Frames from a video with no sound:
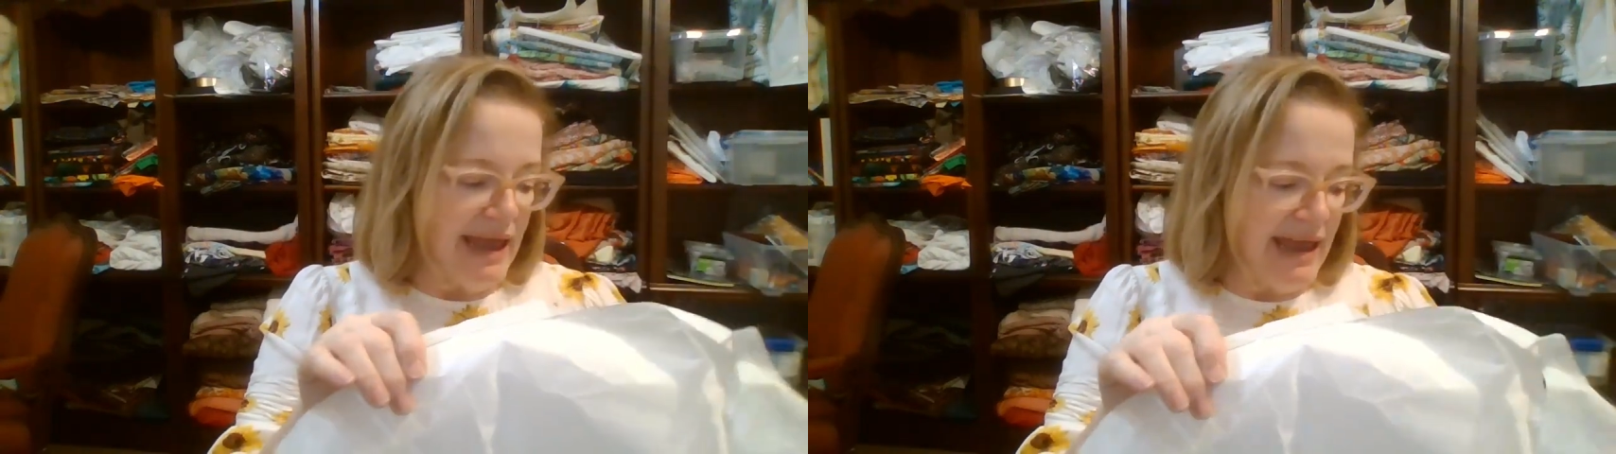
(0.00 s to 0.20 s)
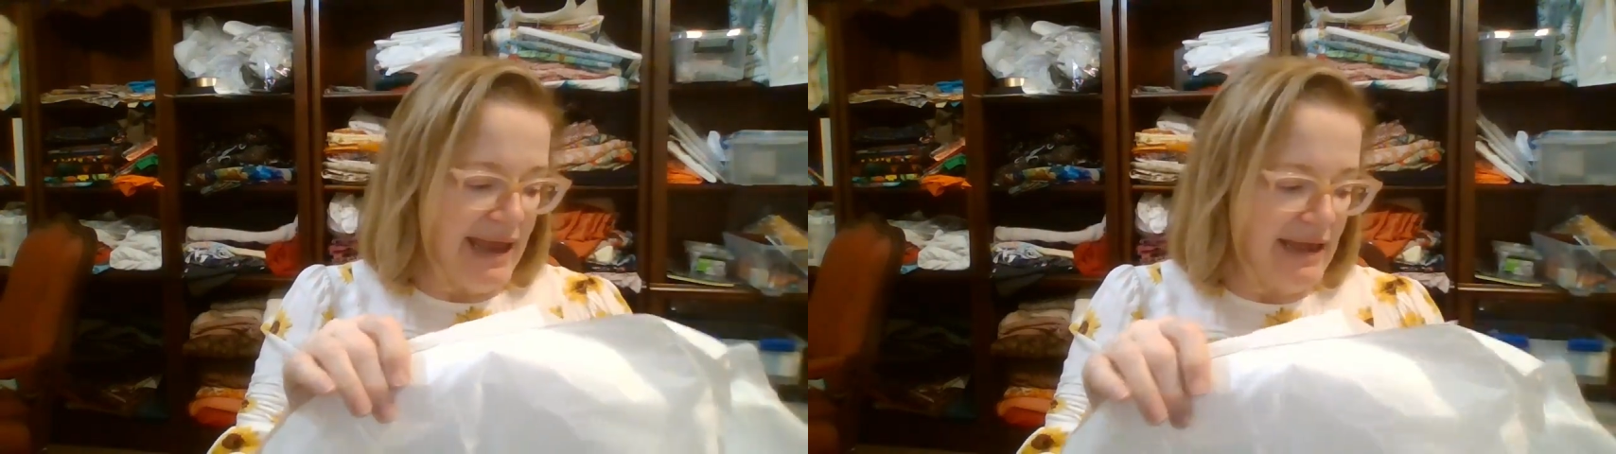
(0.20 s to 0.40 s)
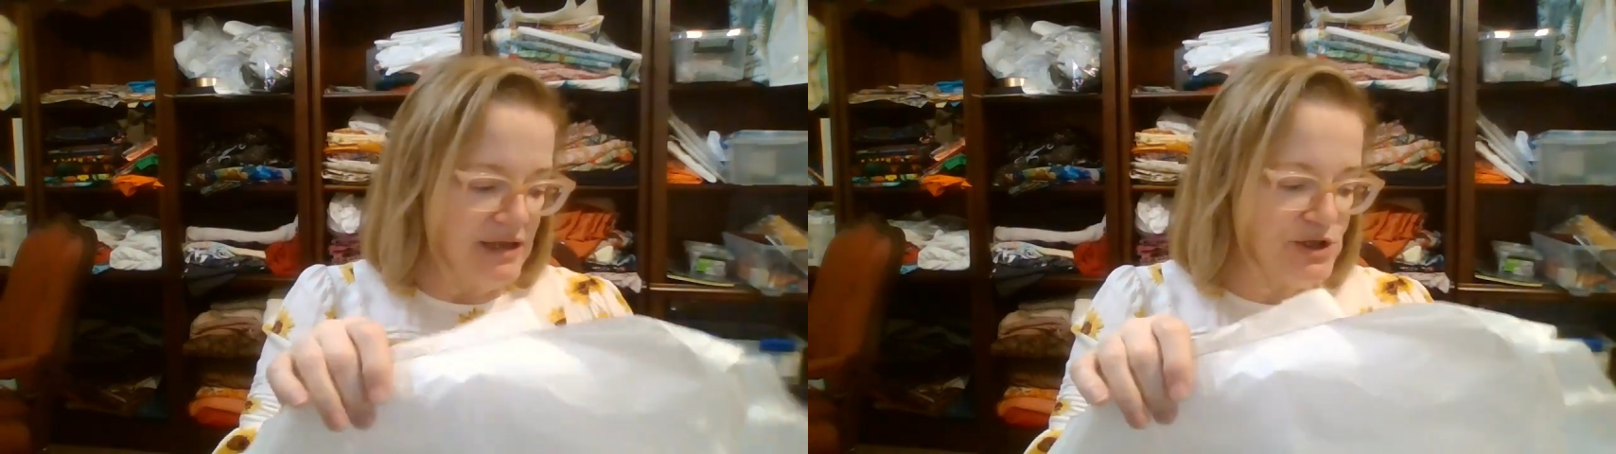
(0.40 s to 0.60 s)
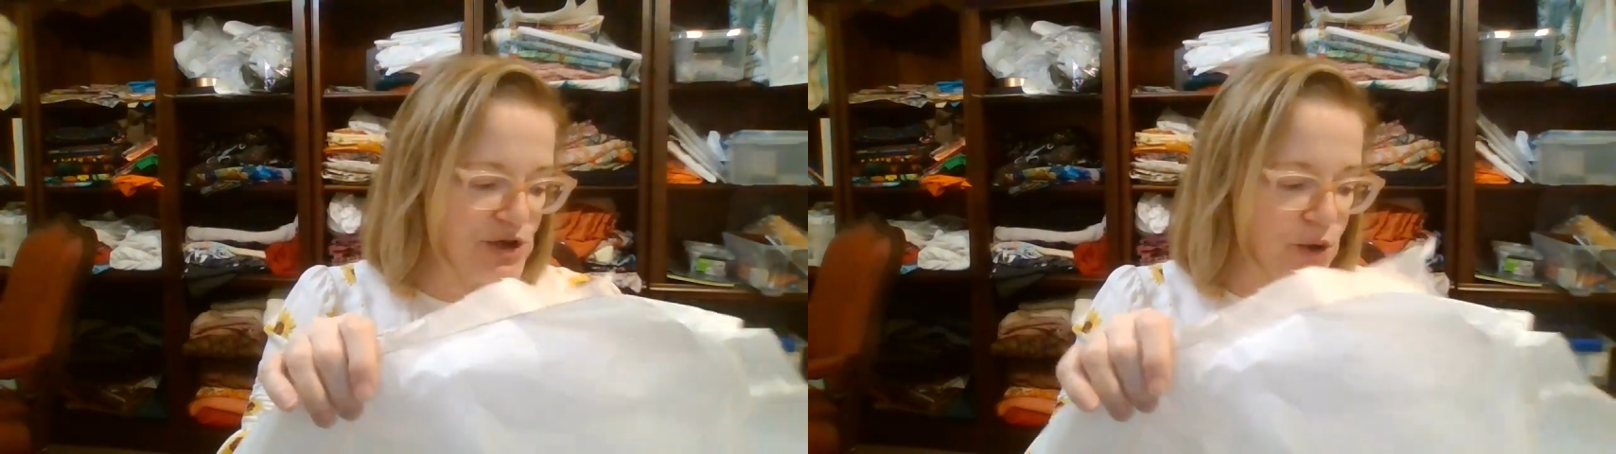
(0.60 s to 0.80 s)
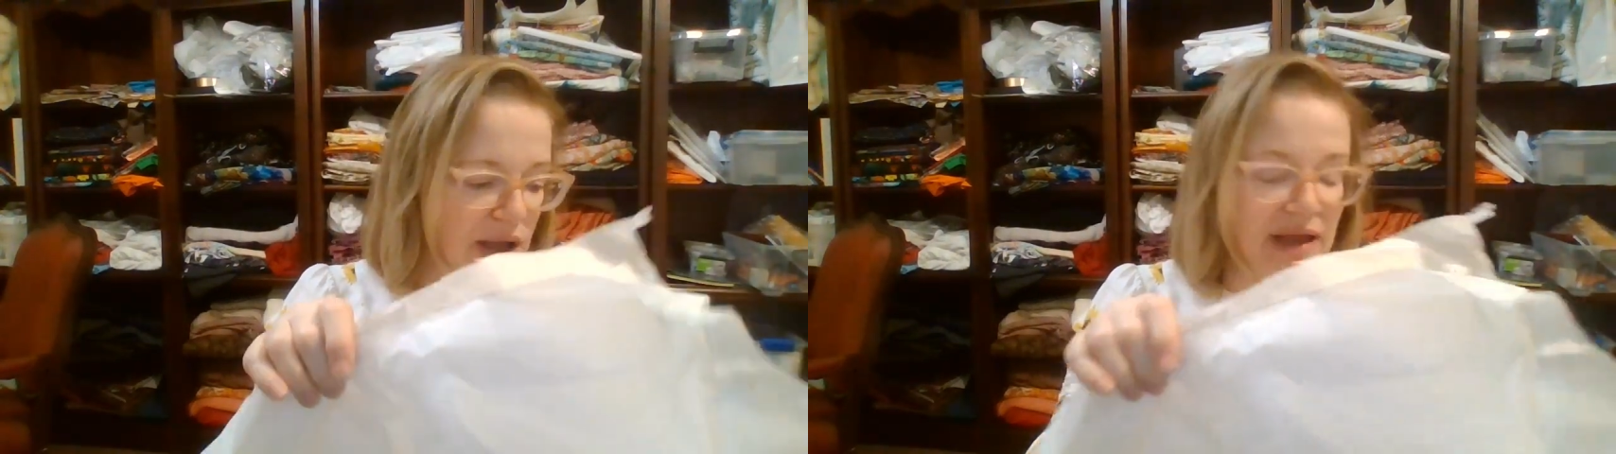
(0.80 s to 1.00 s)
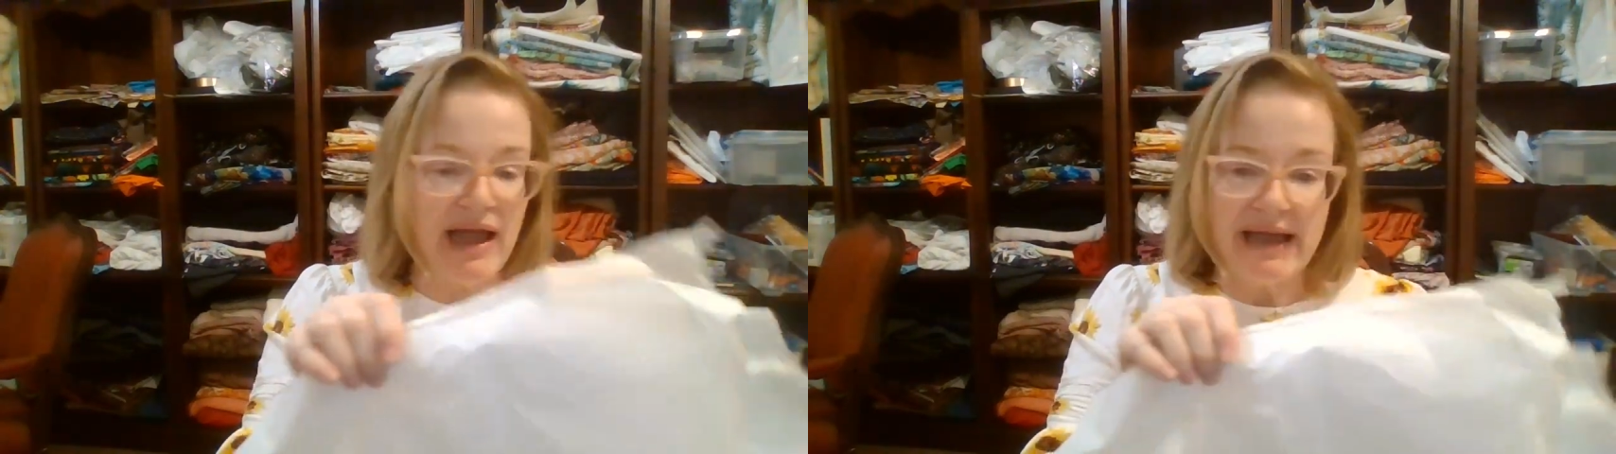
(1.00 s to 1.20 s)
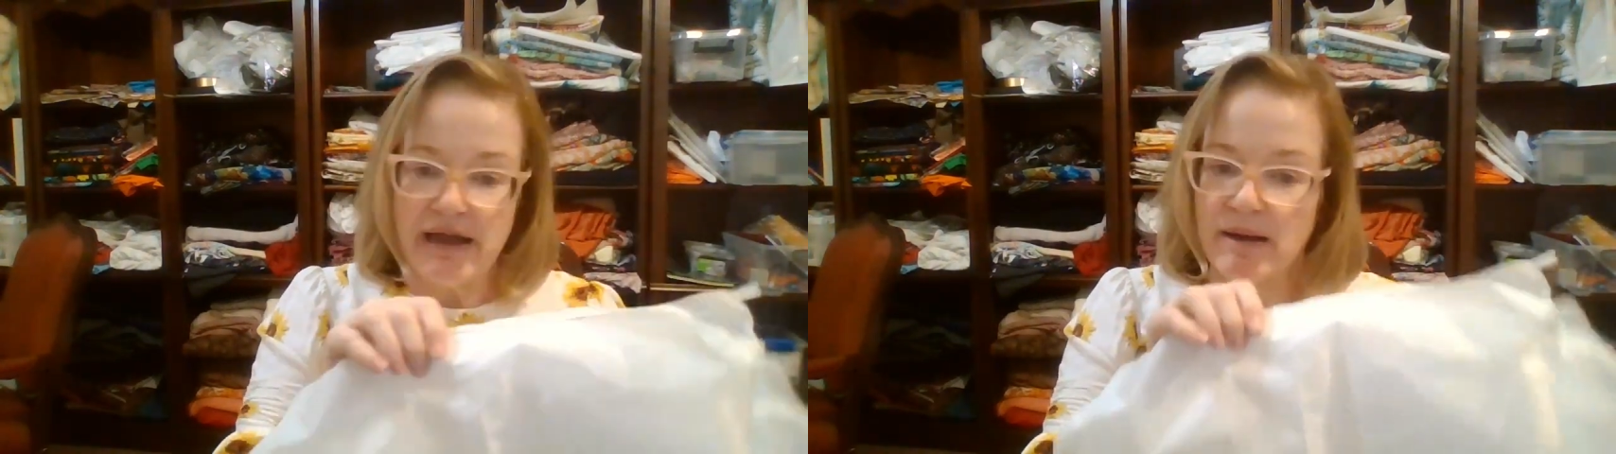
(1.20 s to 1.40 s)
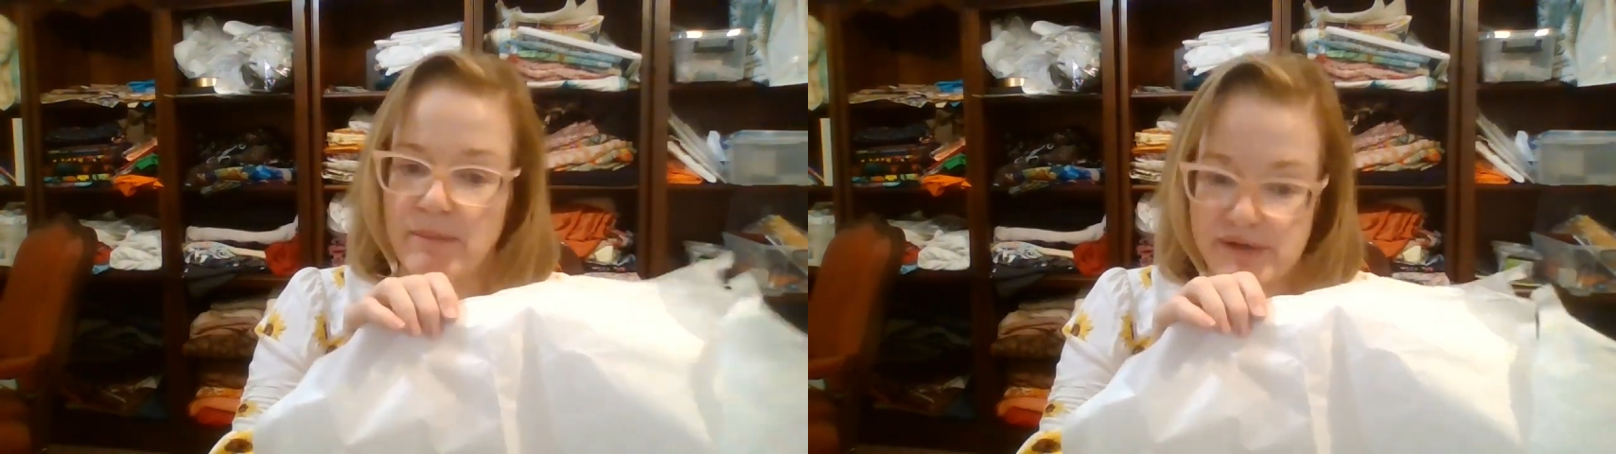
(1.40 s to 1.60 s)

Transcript: And so I got